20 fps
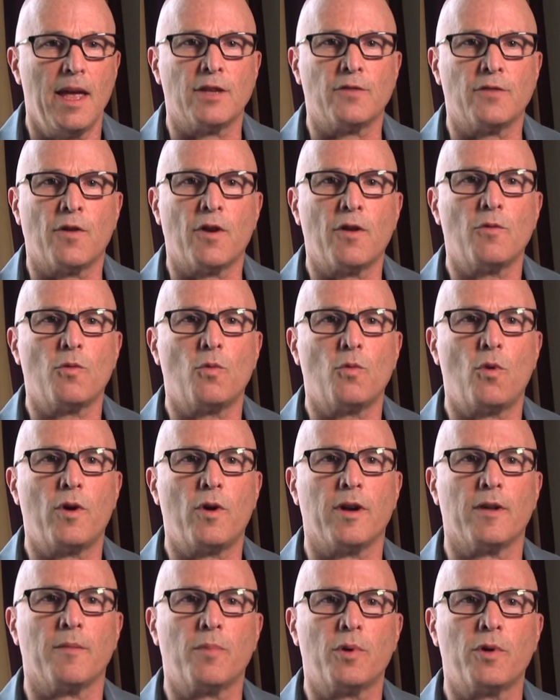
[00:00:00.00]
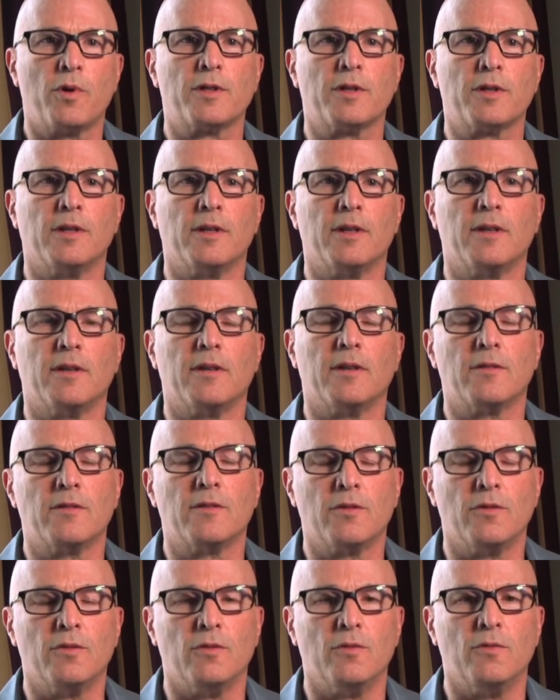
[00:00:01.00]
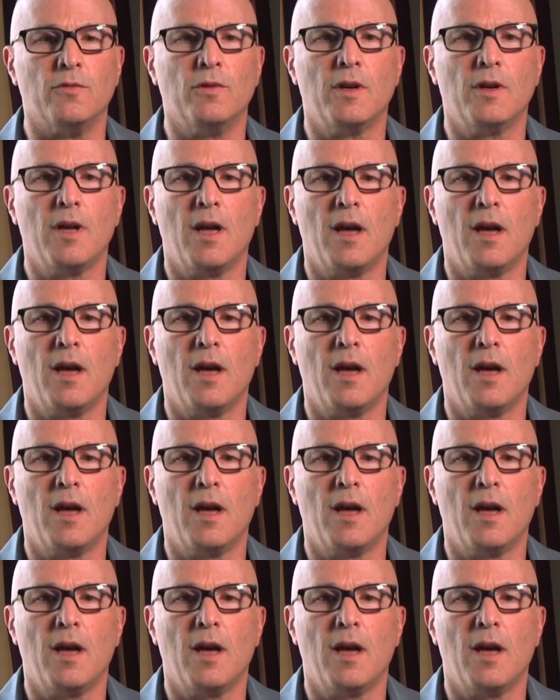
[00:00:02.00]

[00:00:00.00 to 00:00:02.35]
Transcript: It's very rewarding personally to